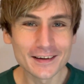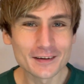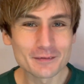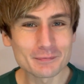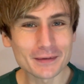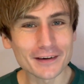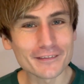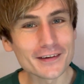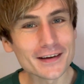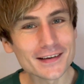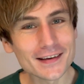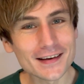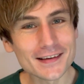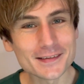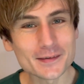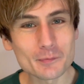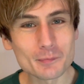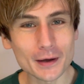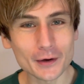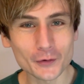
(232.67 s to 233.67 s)
My reading
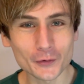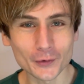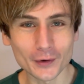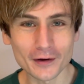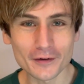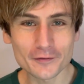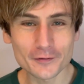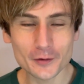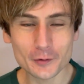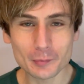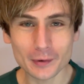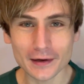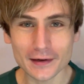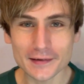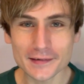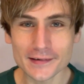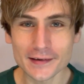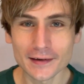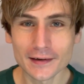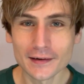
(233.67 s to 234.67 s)
is a bit all over the
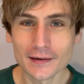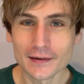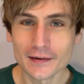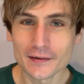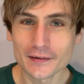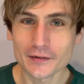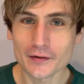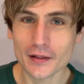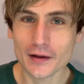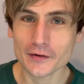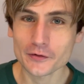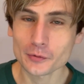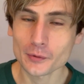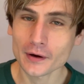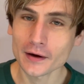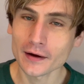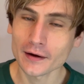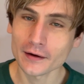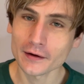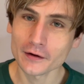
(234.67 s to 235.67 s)
place, so that's
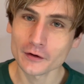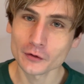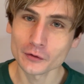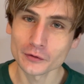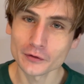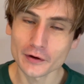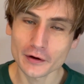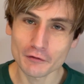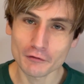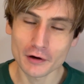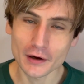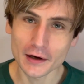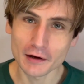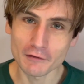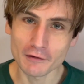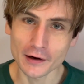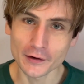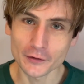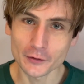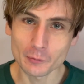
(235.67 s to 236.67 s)
why I called it Really
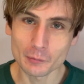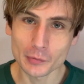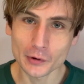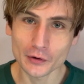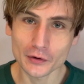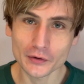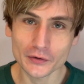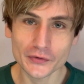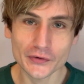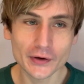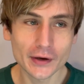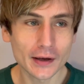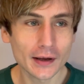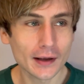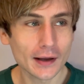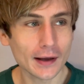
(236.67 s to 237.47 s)
Random Books.